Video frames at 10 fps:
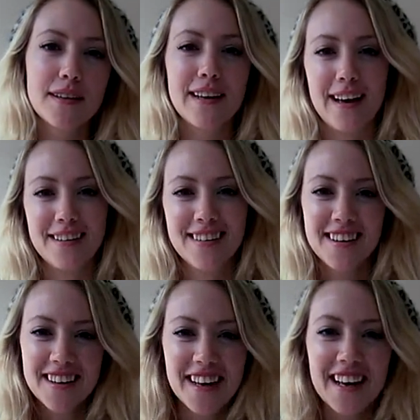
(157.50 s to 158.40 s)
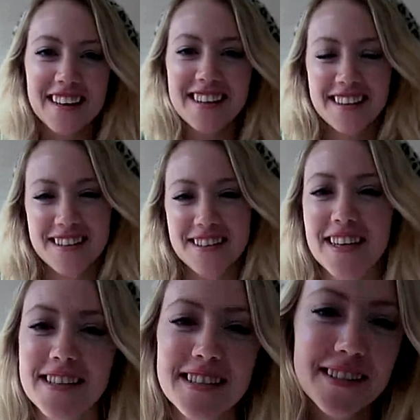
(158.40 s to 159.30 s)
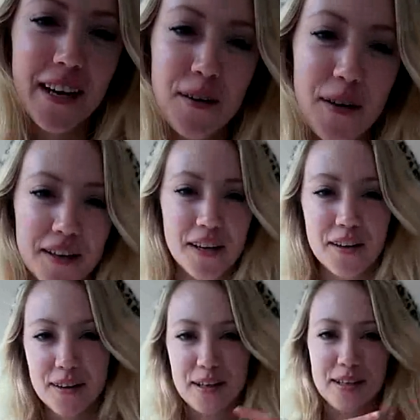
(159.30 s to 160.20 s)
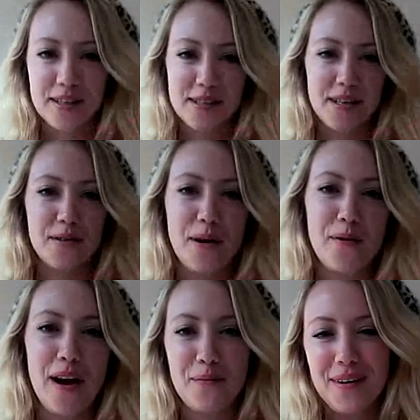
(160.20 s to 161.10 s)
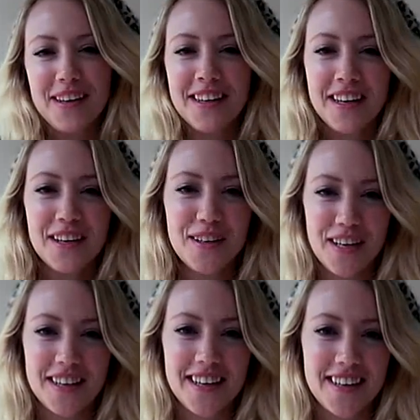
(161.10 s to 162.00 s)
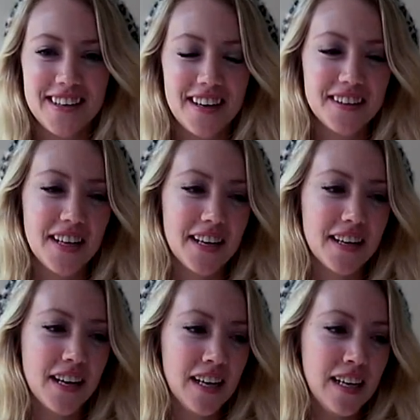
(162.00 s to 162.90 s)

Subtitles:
Yeah, I think I think it's the other way around, but you get the idea. Like,